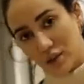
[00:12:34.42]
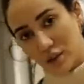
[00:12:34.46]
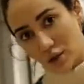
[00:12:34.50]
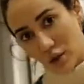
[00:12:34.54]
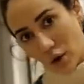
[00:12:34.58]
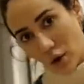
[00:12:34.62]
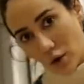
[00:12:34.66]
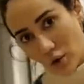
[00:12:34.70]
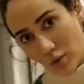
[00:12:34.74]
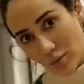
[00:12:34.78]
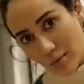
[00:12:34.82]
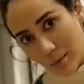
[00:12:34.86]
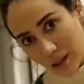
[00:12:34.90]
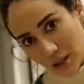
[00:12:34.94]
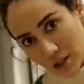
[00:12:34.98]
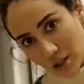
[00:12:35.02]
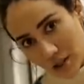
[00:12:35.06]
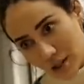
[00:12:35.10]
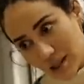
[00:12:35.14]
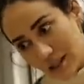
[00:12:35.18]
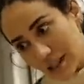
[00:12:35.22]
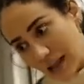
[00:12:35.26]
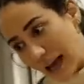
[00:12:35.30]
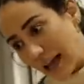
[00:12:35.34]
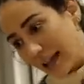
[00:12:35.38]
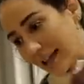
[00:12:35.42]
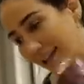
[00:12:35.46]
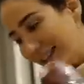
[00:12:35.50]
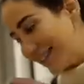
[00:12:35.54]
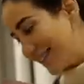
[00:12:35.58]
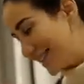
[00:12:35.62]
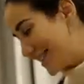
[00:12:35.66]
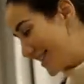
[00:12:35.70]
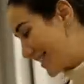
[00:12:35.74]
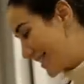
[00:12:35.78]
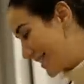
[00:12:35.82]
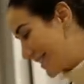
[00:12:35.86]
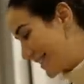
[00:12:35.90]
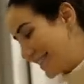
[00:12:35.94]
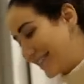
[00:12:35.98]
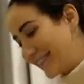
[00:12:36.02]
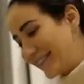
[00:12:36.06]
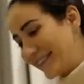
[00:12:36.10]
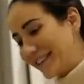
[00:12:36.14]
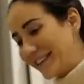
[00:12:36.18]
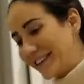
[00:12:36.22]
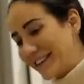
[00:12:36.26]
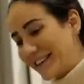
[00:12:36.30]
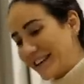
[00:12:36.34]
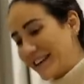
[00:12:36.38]
so much salad,
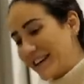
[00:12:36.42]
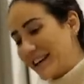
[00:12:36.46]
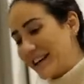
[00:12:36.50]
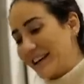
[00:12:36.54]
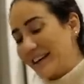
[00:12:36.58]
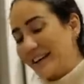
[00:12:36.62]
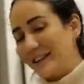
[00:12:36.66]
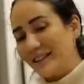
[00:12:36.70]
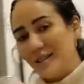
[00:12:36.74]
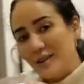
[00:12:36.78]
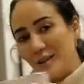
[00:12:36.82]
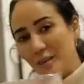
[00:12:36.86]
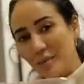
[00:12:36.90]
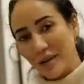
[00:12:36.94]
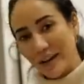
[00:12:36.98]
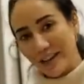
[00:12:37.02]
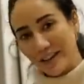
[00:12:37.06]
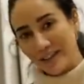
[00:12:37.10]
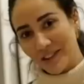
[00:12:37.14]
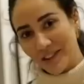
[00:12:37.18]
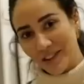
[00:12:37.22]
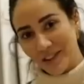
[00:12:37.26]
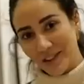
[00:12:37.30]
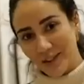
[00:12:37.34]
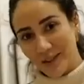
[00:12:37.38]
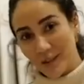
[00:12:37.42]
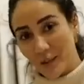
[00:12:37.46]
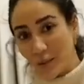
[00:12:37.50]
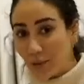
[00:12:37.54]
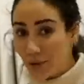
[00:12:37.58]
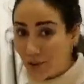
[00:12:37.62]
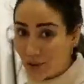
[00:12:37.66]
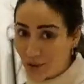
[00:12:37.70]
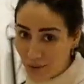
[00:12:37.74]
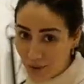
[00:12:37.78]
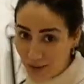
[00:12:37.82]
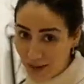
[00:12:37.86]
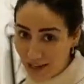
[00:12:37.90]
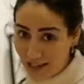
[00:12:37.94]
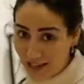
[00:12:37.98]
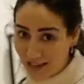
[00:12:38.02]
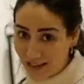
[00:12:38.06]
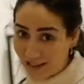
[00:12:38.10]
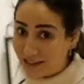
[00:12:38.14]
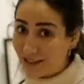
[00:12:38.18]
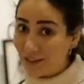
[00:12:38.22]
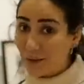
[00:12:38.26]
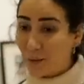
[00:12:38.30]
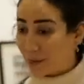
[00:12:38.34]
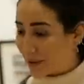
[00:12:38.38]
tomatoes, which we
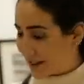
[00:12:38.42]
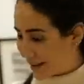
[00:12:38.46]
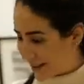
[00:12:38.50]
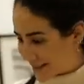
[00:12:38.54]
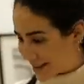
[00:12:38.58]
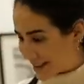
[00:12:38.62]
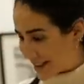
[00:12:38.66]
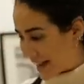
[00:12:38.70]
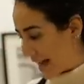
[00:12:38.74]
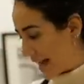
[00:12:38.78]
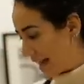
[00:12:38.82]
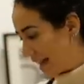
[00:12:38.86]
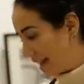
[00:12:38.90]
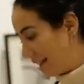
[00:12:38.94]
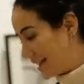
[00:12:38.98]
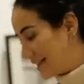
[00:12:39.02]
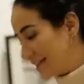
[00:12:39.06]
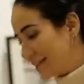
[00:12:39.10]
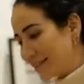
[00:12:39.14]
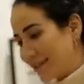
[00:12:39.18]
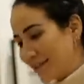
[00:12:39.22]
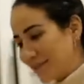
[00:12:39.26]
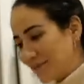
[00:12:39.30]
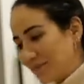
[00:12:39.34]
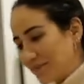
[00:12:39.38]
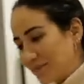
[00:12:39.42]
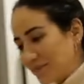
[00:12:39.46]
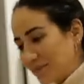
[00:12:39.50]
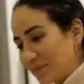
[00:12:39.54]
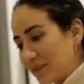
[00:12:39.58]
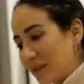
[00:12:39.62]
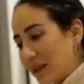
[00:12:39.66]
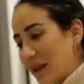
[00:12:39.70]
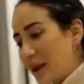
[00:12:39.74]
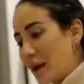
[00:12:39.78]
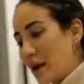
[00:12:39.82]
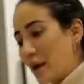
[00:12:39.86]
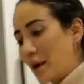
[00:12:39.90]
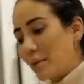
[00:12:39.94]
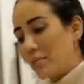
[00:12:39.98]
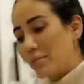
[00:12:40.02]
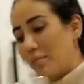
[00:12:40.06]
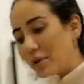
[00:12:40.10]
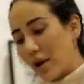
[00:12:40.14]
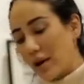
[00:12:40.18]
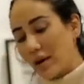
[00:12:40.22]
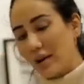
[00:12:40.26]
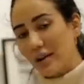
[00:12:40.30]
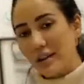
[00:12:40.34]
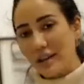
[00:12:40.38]
eat with the salad,
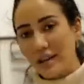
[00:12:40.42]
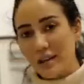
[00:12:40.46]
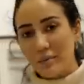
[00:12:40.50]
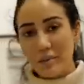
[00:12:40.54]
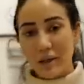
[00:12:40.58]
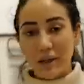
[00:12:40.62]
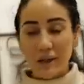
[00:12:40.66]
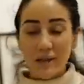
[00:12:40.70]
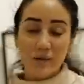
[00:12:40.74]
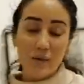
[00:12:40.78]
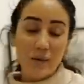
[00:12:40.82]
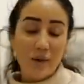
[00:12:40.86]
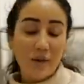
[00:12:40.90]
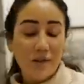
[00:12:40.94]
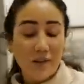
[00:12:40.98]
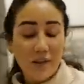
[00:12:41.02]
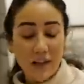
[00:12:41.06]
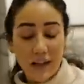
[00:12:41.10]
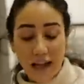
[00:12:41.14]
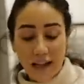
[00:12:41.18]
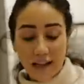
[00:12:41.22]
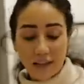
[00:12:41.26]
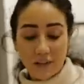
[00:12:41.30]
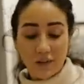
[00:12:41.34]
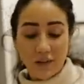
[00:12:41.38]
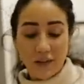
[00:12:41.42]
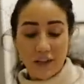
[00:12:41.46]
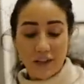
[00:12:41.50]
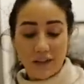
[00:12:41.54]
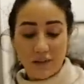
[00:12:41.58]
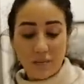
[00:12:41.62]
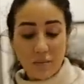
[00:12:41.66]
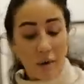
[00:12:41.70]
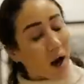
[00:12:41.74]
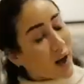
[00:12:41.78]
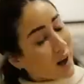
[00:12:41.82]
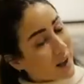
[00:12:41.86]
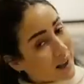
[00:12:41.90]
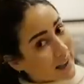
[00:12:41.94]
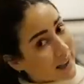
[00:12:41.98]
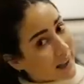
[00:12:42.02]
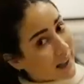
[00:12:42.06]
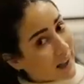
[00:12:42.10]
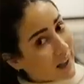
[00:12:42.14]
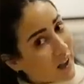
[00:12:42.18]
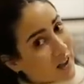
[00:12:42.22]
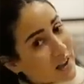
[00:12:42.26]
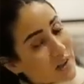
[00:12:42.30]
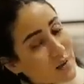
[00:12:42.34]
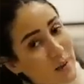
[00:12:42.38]
broccoli, because we also like to eat broccoli a
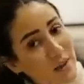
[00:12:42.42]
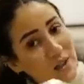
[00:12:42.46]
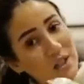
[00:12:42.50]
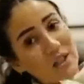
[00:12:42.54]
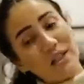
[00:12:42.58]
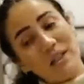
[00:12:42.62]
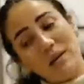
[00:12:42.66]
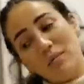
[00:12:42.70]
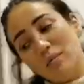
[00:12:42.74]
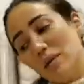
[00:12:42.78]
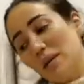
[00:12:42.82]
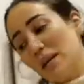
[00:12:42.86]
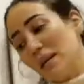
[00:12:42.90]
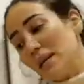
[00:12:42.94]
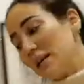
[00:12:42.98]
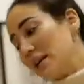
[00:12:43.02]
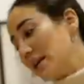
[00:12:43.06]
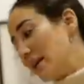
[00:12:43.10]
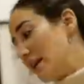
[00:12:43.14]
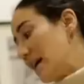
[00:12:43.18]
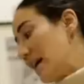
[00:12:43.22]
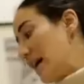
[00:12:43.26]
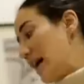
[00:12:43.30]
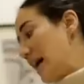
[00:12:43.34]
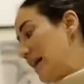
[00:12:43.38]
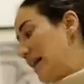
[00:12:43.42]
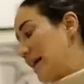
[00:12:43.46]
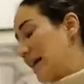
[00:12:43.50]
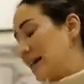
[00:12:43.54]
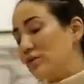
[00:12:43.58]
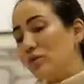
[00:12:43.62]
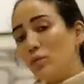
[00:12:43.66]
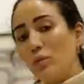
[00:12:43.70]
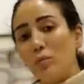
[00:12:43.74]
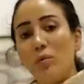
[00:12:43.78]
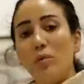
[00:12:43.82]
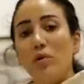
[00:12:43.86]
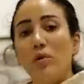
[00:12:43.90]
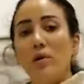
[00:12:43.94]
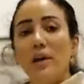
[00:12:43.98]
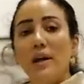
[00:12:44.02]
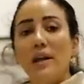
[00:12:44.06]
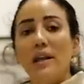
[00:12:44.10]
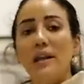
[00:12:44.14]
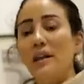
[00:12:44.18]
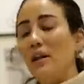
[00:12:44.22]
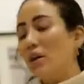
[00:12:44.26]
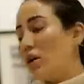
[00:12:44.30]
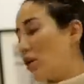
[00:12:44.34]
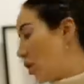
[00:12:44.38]
lot, especially me. I like to
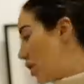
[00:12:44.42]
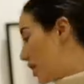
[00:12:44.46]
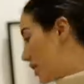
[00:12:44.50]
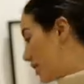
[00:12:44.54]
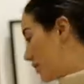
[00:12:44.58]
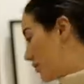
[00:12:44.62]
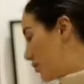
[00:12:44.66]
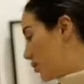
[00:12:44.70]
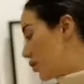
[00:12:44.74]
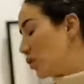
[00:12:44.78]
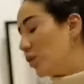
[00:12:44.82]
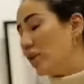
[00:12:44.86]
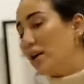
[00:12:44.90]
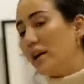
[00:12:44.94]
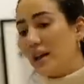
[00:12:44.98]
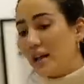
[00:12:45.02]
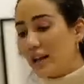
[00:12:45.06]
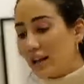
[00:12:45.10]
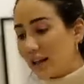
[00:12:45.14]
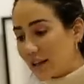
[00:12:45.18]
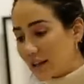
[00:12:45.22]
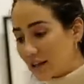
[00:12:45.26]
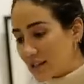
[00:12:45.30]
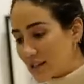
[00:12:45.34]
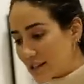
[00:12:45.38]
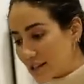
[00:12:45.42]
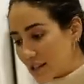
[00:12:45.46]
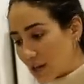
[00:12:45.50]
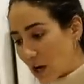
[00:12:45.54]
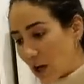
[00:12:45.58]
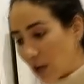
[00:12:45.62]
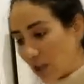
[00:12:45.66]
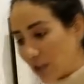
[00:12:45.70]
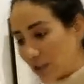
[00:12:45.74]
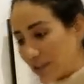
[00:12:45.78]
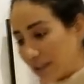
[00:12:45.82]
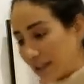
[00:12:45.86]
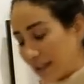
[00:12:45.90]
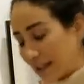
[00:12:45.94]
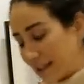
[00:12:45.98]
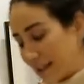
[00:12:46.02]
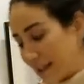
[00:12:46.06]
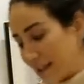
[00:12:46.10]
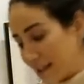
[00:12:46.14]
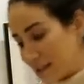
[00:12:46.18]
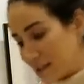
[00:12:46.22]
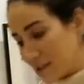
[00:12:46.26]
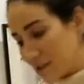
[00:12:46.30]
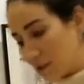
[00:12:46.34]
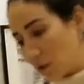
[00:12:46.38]
boil, olive oil, salt, and
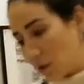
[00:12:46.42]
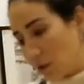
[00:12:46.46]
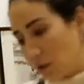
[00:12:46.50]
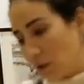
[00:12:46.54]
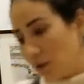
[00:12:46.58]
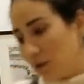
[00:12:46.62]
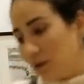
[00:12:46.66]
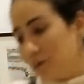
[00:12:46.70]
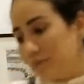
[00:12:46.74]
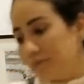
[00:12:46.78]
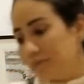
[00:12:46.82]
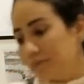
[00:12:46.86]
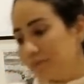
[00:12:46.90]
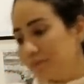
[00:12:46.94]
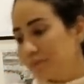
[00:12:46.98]
that's all,